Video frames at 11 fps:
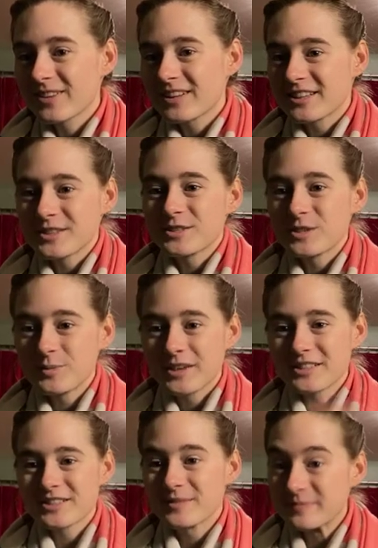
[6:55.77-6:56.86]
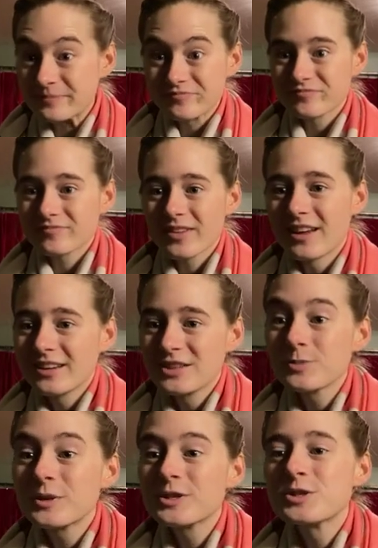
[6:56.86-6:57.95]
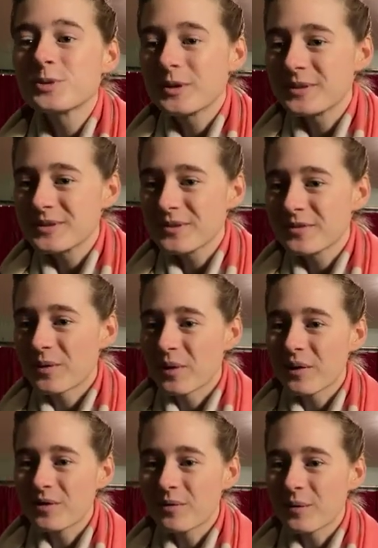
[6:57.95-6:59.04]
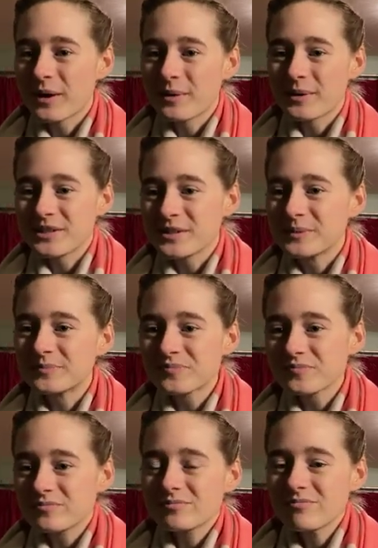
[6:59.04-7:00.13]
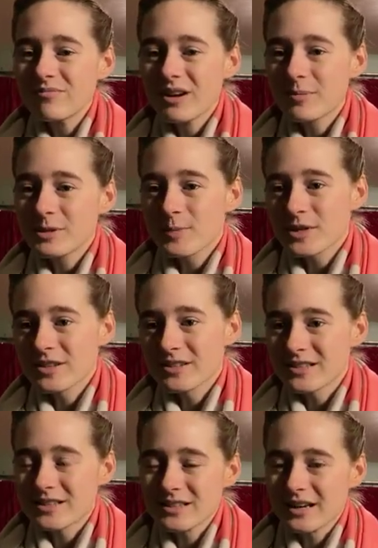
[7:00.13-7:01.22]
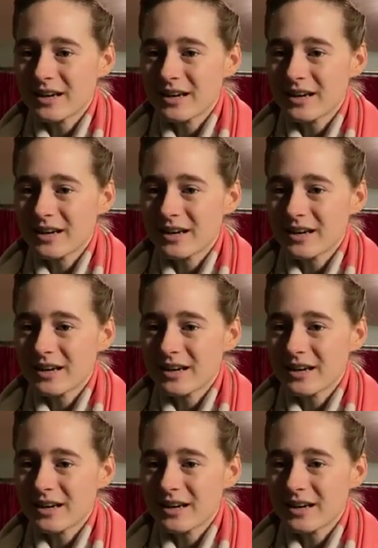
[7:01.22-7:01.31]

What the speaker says: there's too much choice for what I want to do. Especially since I